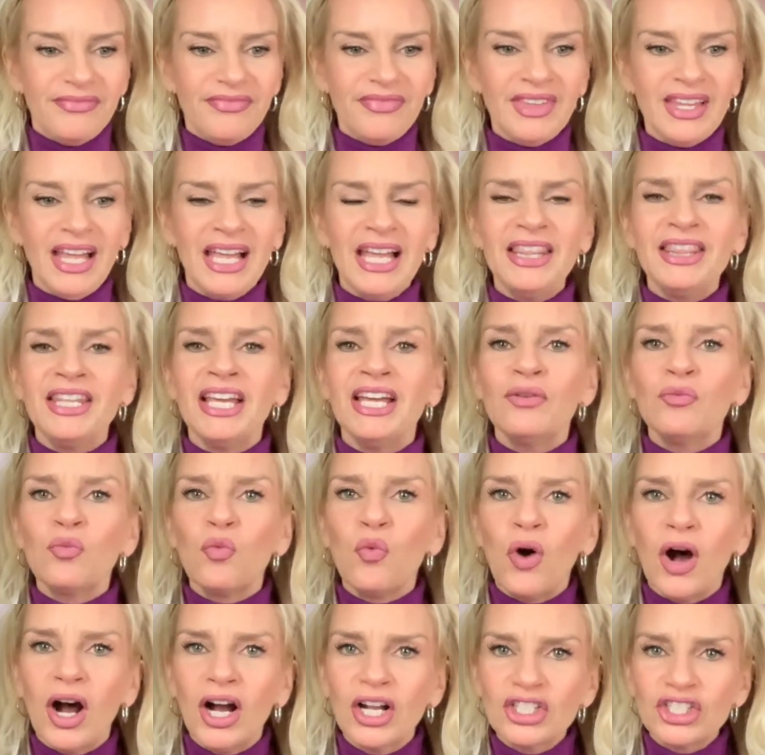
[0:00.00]
And then
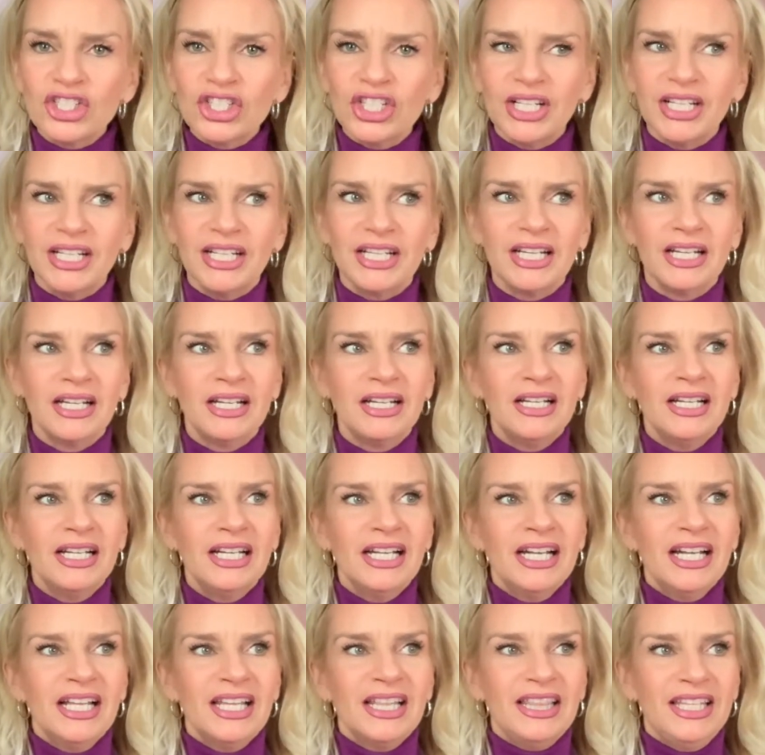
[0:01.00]
watching
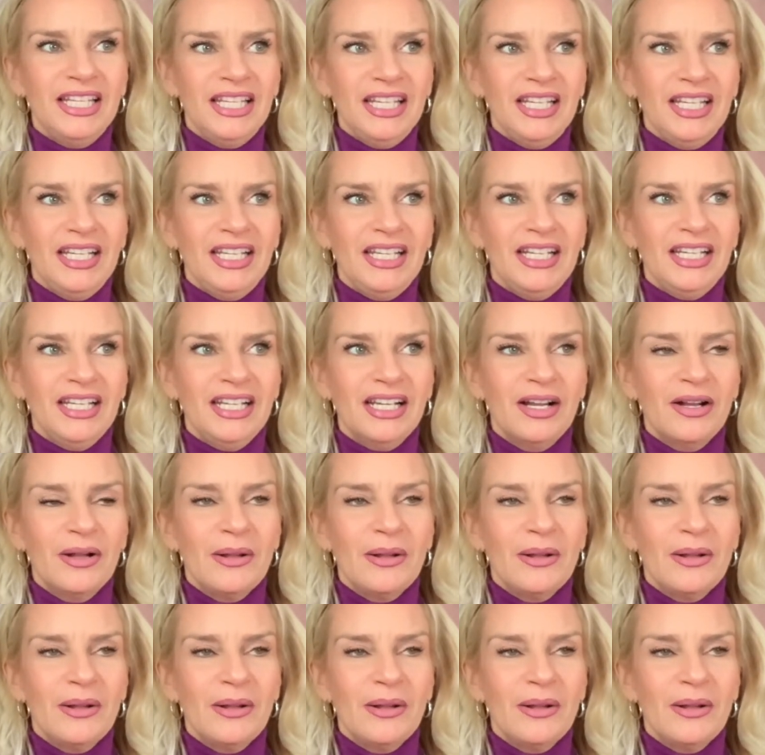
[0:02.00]
the